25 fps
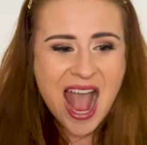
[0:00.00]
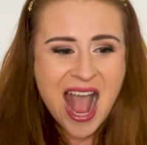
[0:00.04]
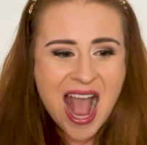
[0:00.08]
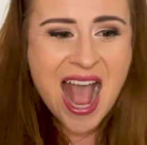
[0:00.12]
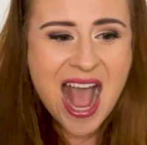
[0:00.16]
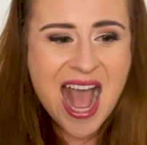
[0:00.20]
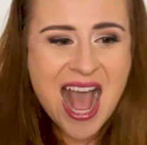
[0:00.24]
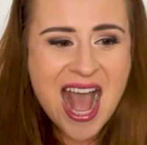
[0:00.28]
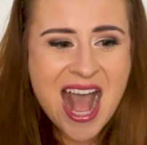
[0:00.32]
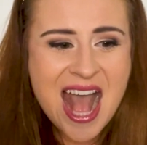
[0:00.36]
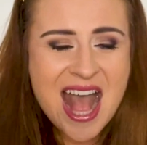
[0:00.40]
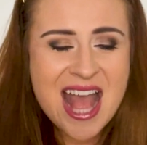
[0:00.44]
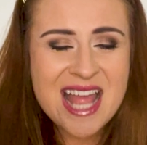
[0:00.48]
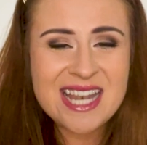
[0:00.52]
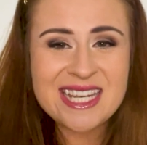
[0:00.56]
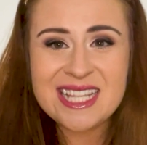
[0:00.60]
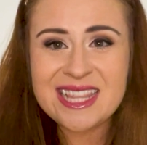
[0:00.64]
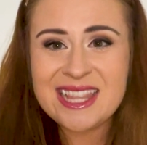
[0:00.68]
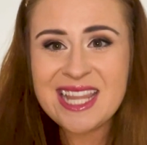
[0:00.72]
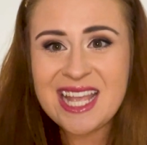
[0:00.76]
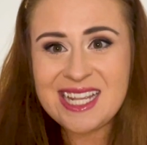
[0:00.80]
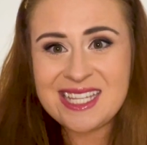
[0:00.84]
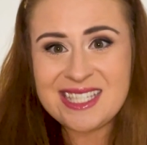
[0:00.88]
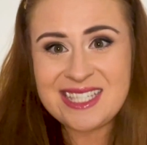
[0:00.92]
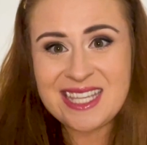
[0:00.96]
And
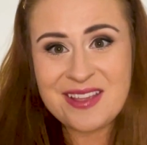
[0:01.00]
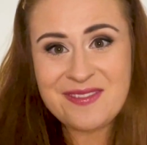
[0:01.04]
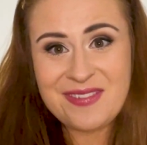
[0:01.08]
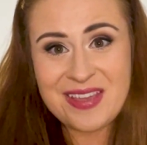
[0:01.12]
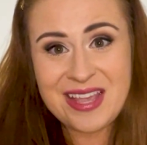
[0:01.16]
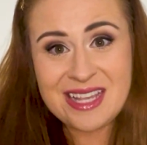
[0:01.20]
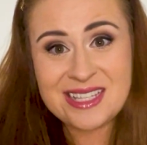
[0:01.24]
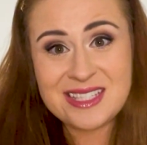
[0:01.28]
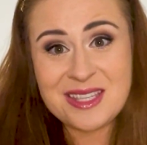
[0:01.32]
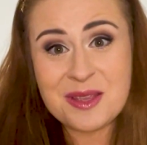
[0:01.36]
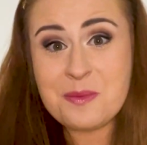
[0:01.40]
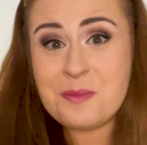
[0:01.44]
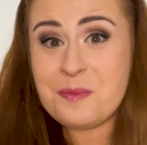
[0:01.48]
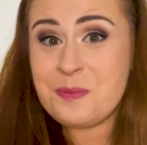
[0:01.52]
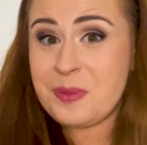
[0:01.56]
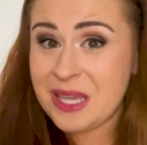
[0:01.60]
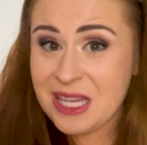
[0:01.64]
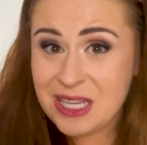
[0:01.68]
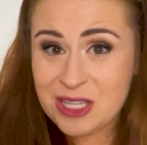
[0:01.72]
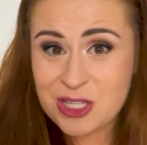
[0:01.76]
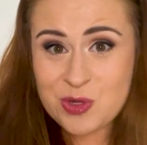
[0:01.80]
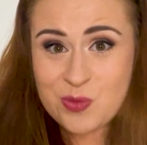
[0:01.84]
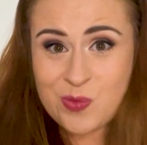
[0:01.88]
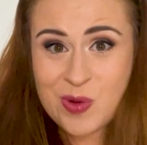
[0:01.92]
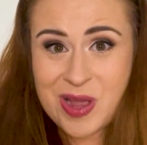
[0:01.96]
let's say there is a
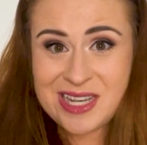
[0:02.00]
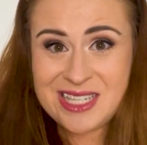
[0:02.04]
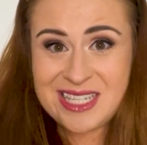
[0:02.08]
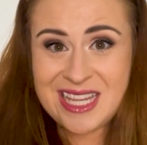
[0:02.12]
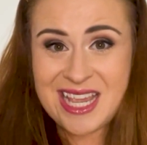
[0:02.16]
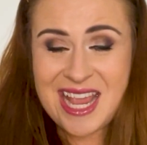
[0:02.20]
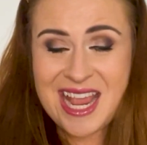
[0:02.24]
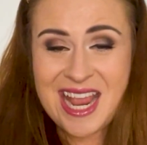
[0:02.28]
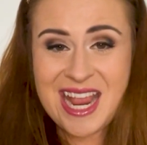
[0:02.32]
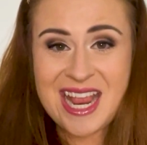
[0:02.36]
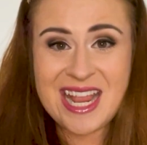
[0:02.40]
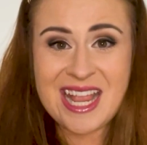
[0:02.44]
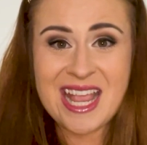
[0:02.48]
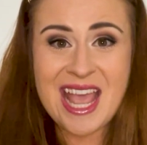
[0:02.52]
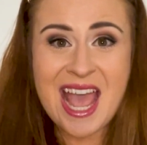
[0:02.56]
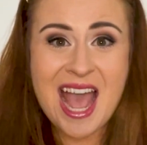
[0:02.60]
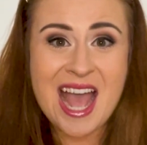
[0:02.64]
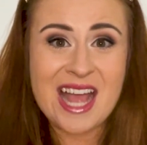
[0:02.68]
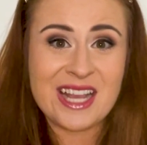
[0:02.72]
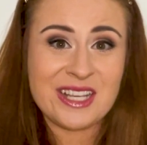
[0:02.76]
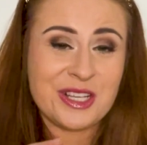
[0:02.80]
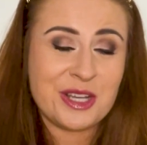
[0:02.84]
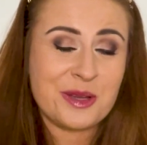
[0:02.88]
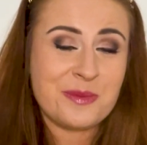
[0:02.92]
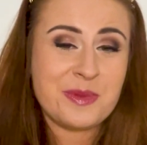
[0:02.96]
beach wedding
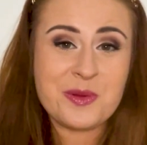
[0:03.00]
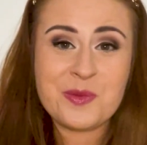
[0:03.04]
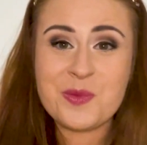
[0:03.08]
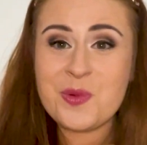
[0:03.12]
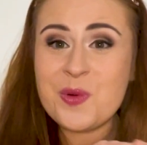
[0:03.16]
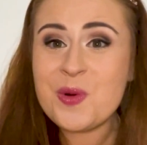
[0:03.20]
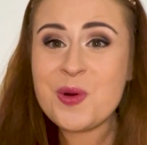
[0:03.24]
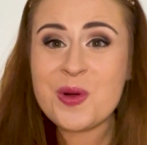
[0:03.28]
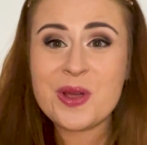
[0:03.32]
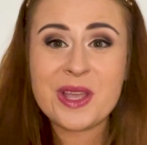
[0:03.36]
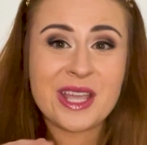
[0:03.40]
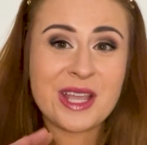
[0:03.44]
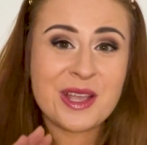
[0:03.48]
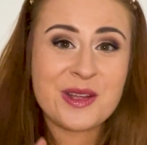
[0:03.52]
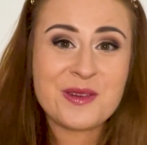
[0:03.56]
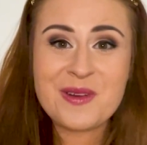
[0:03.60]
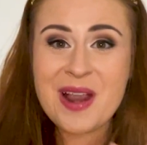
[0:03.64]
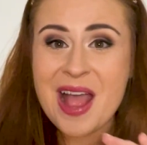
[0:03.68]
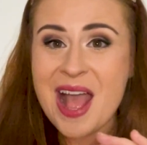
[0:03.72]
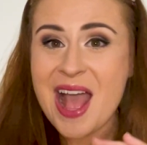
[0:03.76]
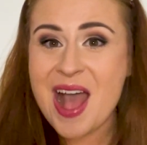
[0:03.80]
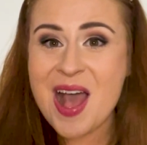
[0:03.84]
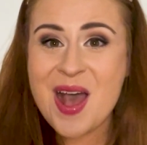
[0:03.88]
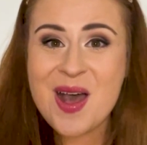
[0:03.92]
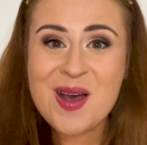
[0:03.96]
and you're going to be walking
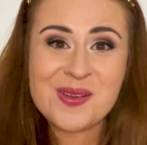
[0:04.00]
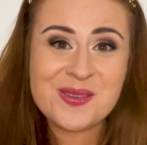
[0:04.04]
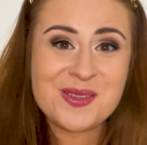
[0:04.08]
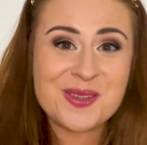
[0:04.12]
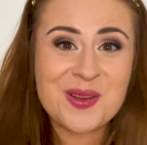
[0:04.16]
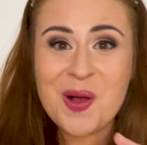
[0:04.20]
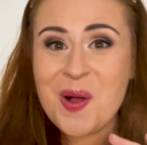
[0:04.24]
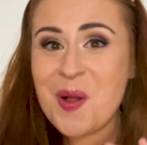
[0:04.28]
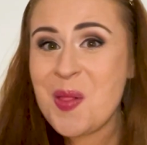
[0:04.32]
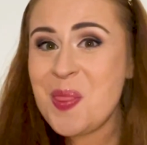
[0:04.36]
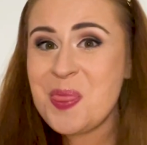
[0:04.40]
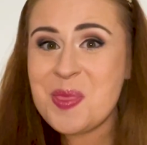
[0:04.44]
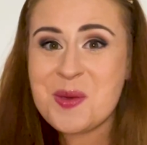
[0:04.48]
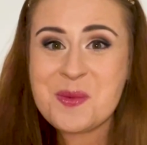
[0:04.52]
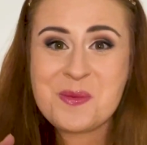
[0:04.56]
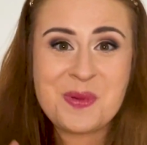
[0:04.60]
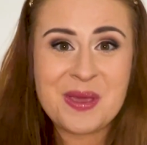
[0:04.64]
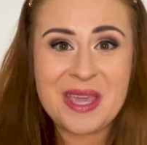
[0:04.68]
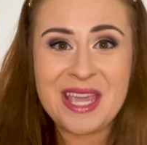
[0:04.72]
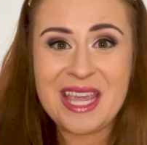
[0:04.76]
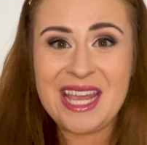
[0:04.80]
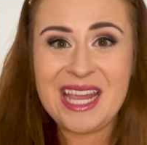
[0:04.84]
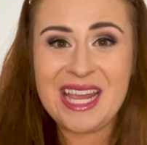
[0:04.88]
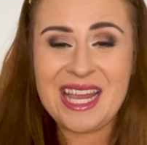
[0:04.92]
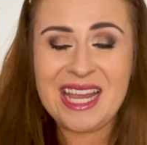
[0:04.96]
around on the
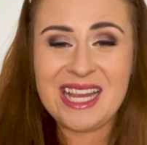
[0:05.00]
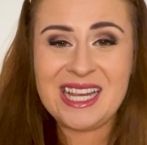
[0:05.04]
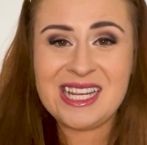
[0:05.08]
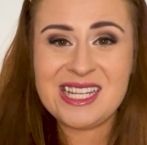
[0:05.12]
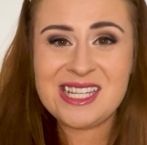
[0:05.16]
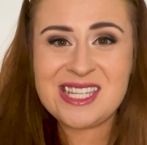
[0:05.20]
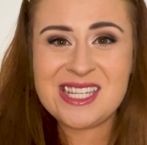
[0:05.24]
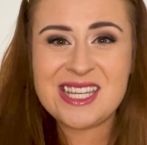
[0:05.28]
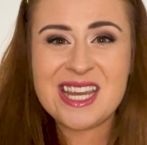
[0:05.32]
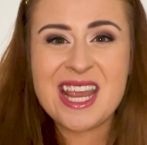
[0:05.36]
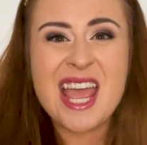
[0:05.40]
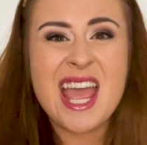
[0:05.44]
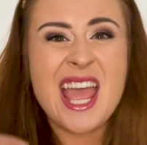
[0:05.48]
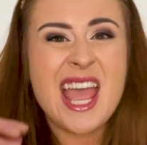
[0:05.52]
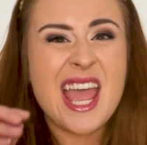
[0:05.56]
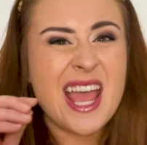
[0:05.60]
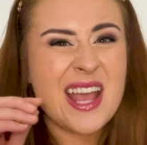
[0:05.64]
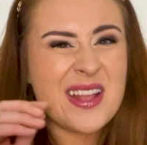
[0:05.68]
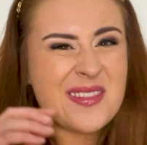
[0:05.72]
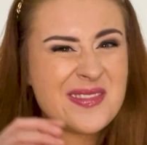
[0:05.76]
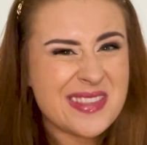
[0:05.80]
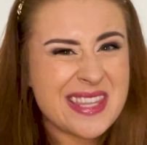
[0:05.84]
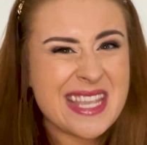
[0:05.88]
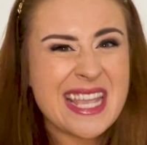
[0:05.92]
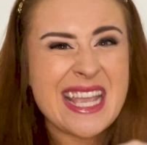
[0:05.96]
beach.
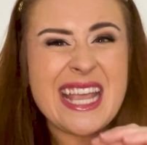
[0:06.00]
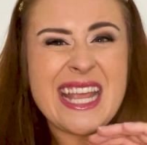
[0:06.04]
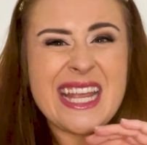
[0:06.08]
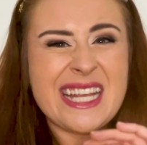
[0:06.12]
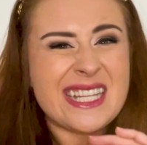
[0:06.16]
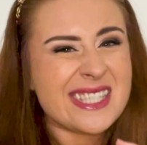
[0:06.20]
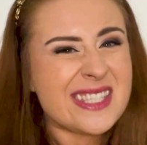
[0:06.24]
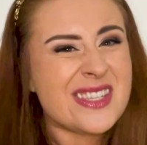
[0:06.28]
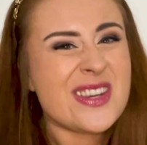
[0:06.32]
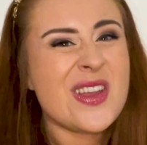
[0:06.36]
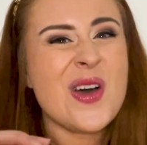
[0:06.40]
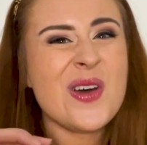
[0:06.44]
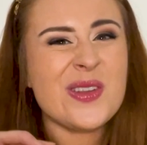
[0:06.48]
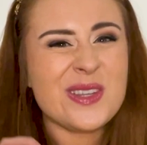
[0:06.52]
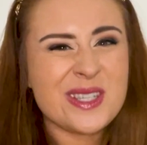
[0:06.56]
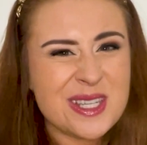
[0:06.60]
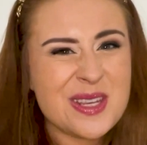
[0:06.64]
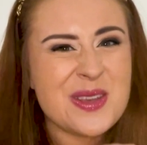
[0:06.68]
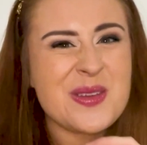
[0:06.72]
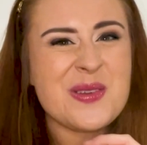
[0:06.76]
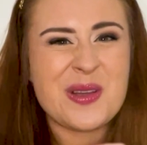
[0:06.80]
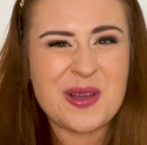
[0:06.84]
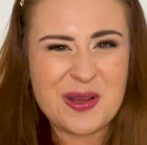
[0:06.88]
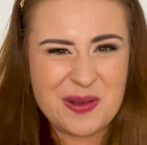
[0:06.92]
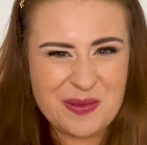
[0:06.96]
It's not
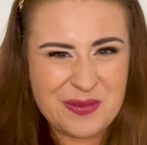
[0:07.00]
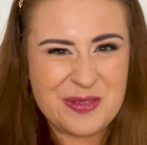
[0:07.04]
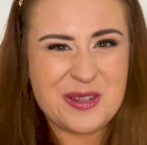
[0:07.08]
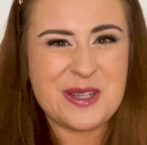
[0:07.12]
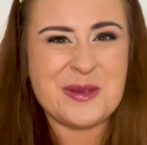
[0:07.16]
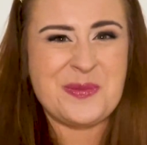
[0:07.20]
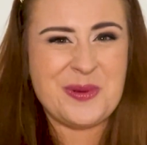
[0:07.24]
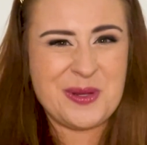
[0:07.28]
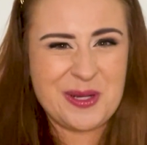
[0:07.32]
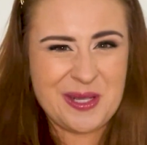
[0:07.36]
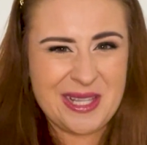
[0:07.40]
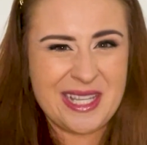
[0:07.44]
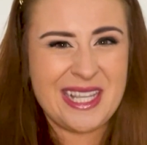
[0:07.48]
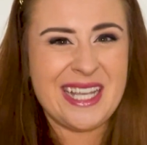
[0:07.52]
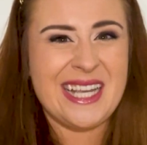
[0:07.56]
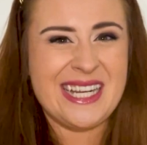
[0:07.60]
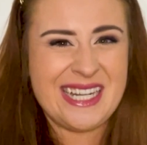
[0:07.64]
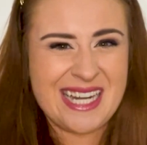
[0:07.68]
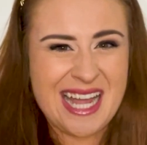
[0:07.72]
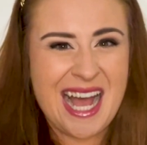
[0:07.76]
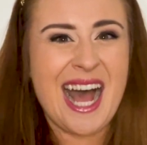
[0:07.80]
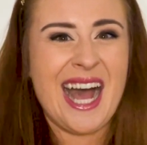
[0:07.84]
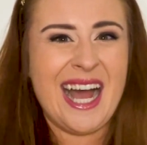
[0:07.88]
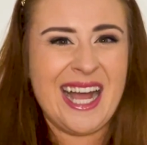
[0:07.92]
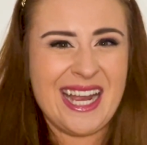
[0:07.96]
too comfortable
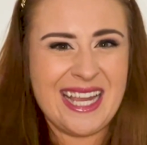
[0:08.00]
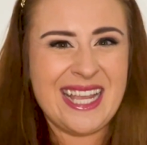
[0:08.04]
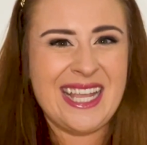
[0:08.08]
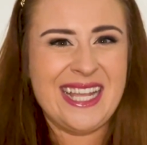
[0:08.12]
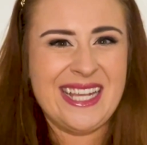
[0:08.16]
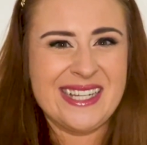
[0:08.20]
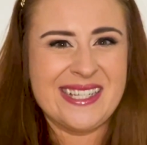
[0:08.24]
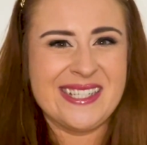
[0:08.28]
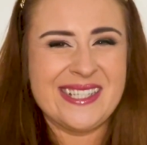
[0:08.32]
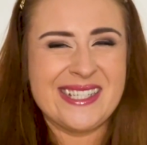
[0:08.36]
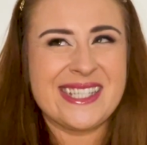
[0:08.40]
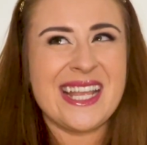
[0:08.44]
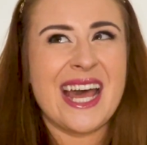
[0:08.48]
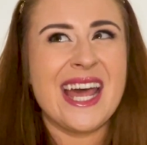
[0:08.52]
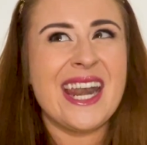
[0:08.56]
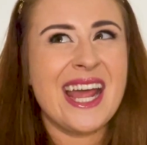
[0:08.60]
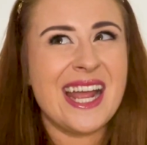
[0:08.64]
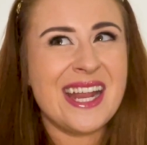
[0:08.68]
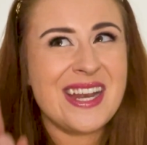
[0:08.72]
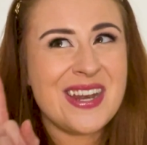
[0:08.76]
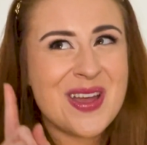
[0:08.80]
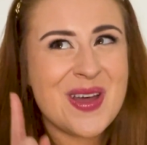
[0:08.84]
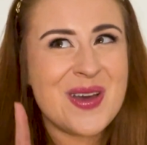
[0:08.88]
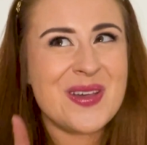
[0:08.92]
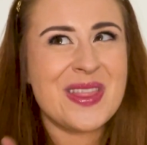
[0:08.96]
in high heels, and
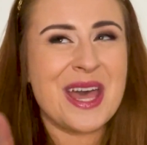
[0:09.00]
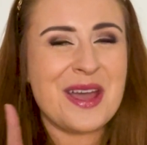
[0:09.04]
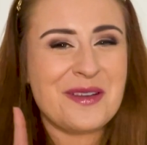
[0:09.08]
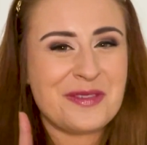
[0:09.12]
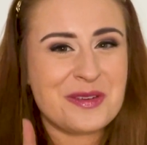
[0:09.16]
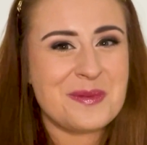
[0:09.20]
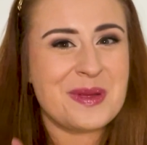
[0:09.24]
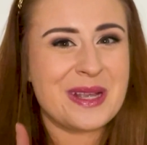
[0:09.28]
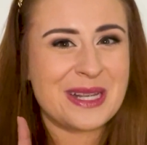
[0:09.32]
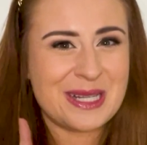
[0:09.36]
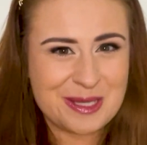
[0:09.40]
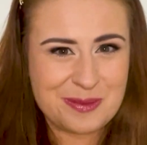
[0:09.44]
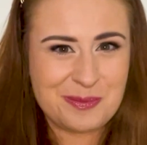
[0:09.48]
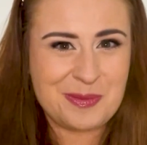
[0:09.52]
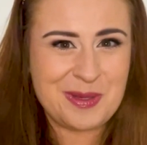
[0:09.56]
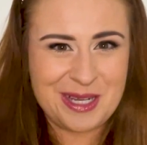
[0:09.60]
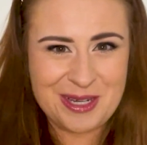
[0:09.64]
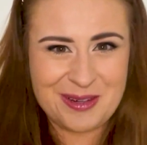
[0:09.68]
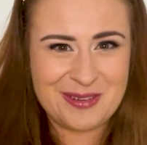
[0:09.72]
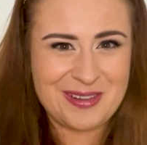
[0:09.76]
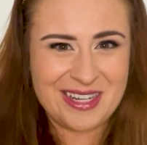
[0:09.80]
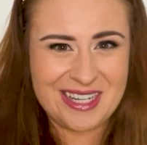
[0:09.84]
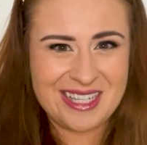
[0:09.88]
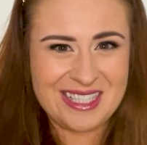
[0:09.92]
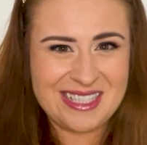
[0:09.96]
I know that from
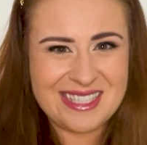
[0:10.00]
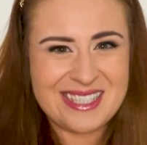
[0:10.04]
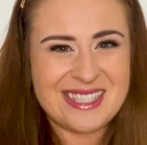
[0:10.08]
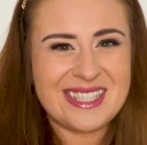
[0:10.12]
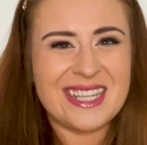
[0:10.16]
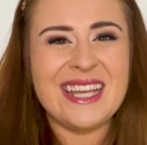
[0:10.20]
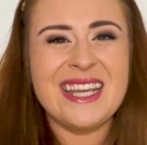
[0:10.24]
experience.